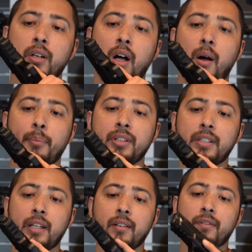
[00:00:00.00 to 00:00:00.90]

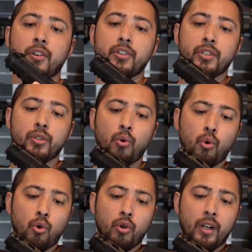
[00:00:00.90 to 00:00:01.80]
compensated version,
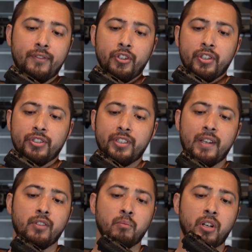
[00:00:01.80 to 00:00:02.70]
or if you're gonna
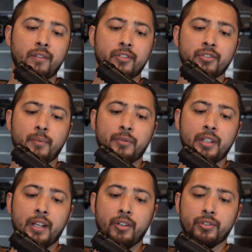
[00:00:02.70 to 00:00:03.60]
save your money for
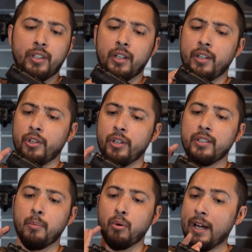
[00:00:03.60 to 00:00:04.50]
something else. There
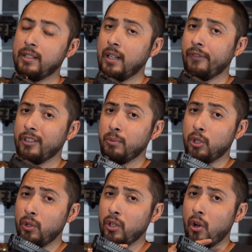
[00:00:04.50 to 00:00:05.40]
is a price difference between